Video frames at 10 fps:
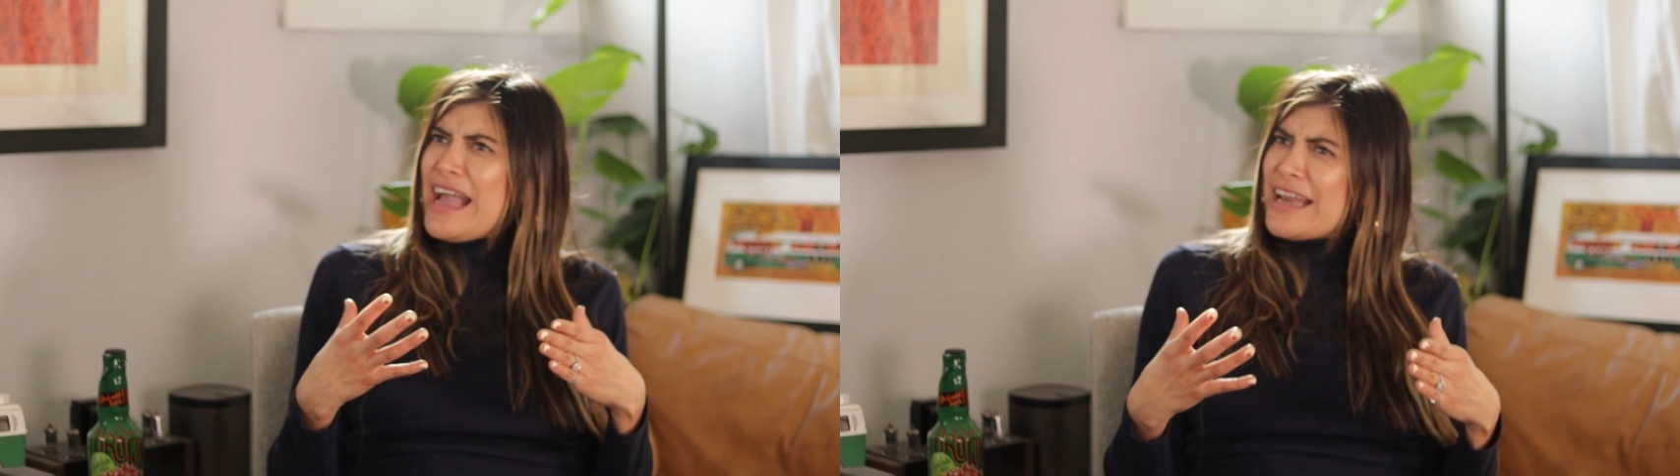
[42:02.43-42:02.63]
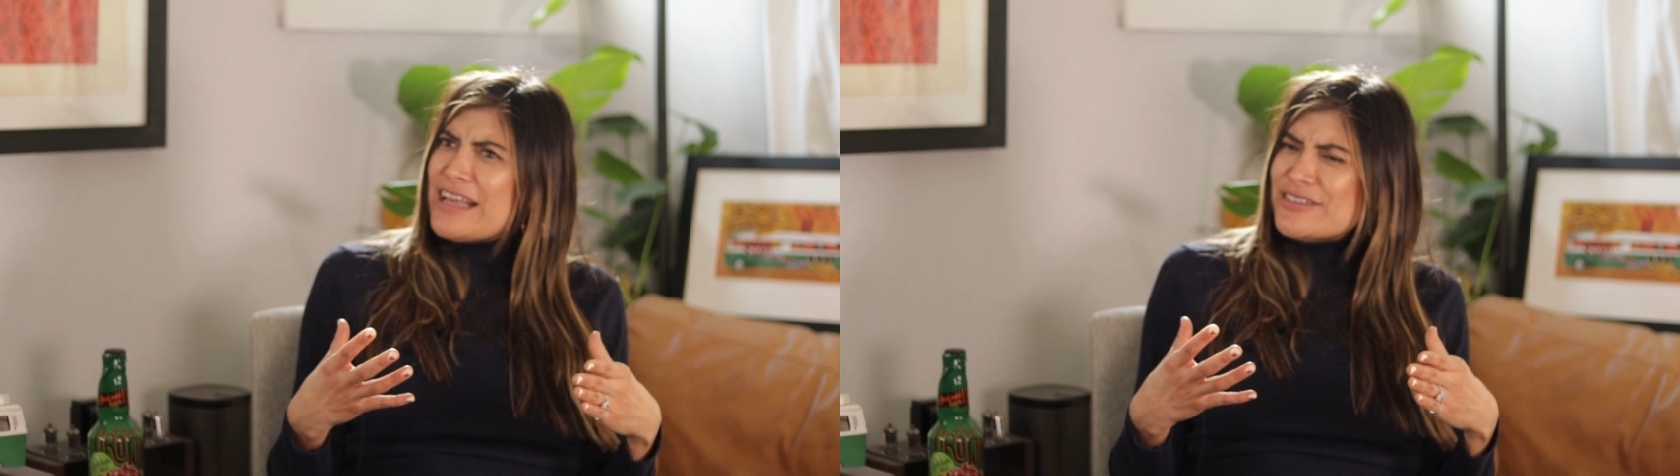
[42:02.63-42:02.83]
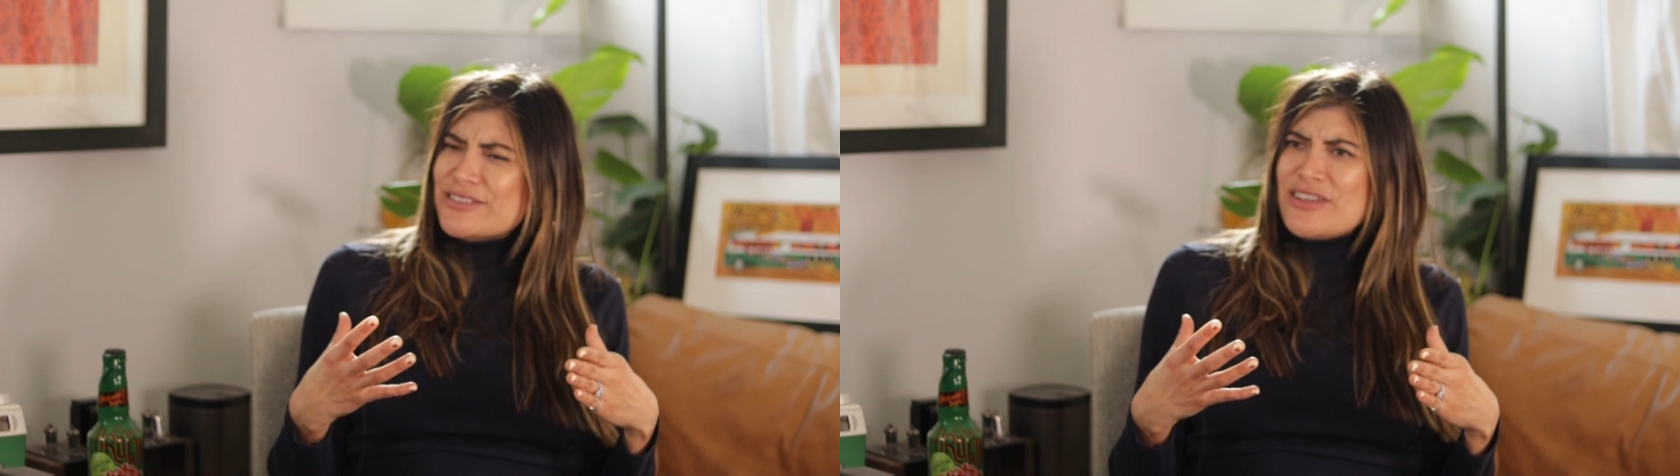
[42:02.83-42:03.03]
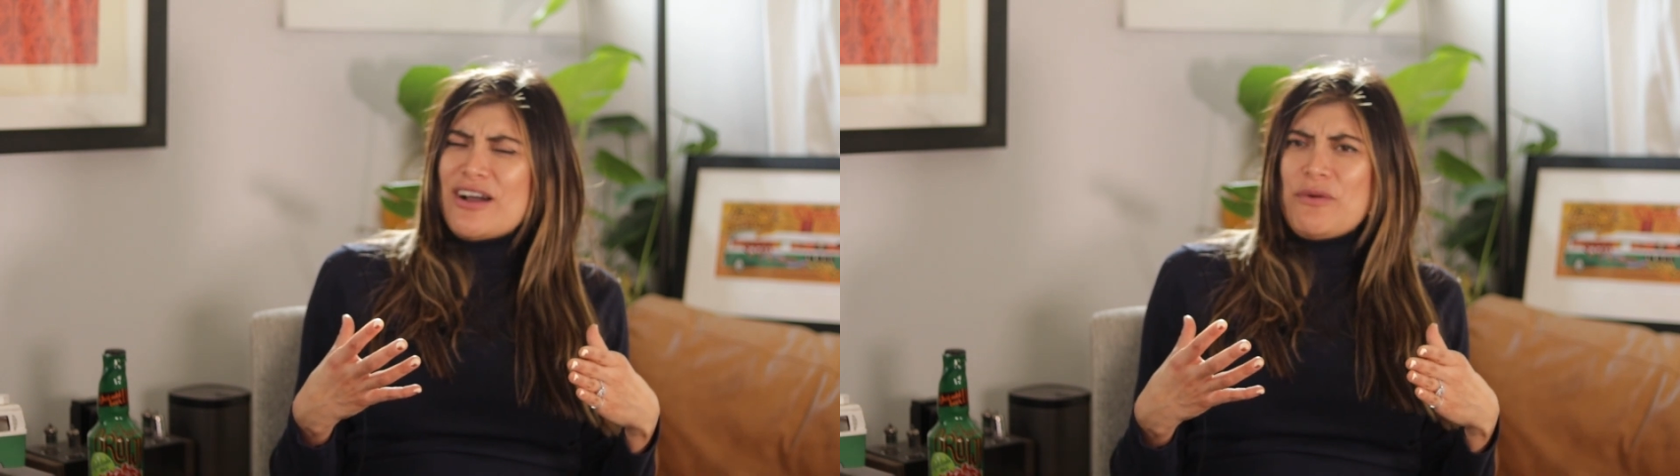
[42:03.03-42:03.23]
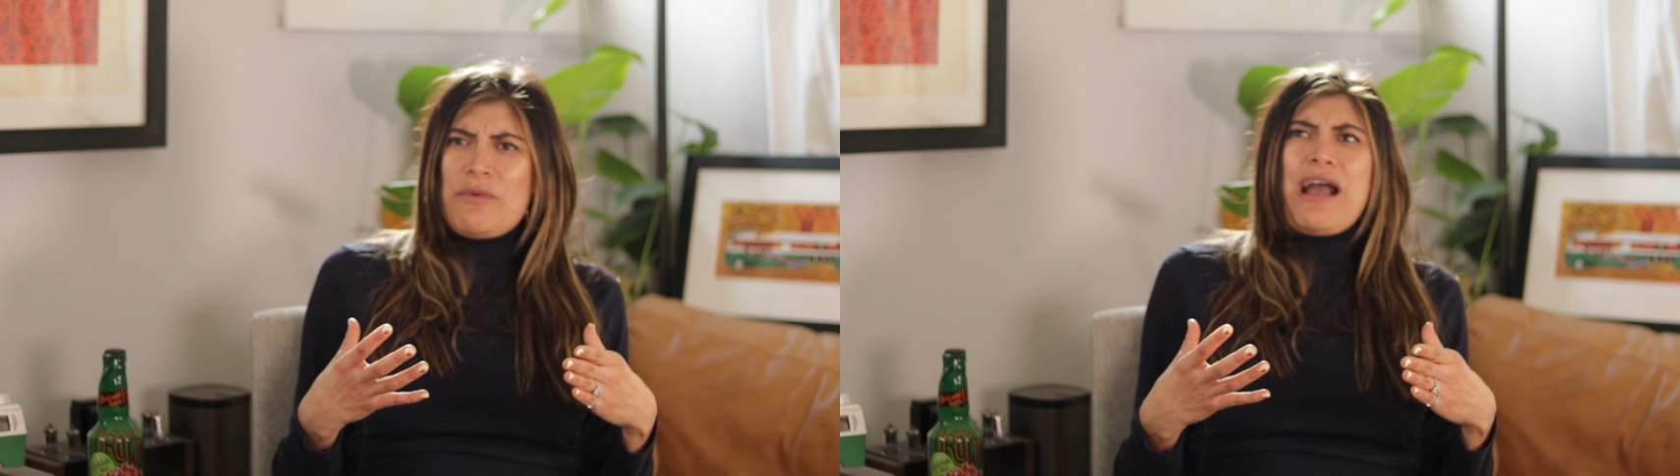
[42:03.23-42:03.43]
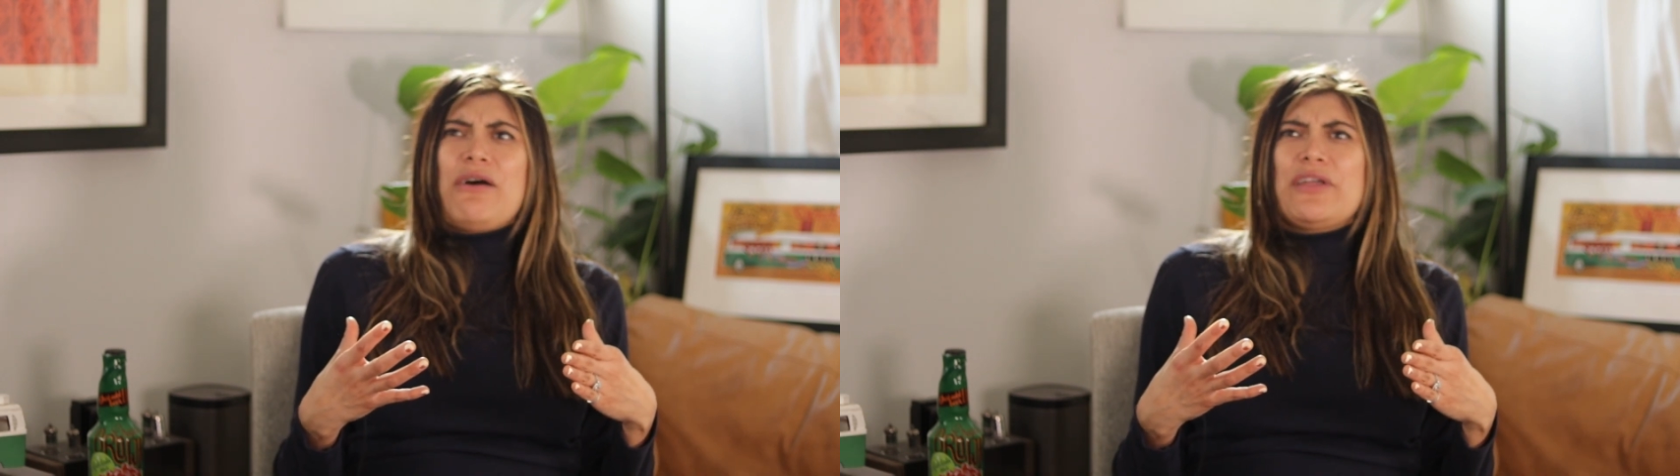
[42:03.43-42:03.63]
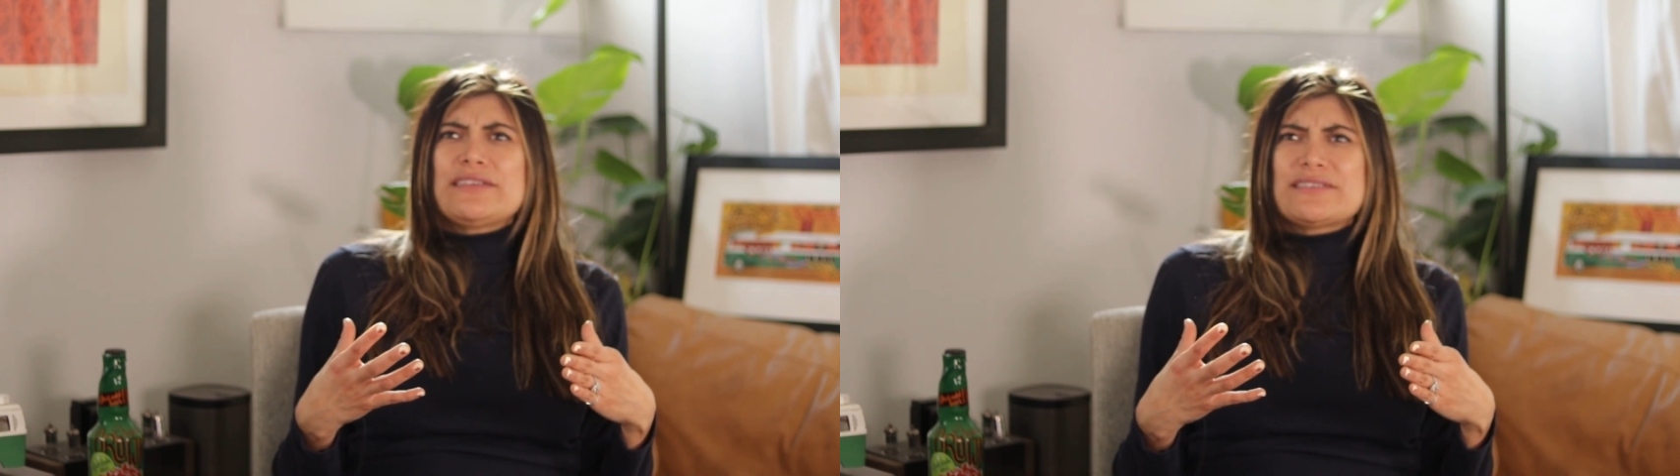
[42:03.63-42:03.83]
And I just thought, wow,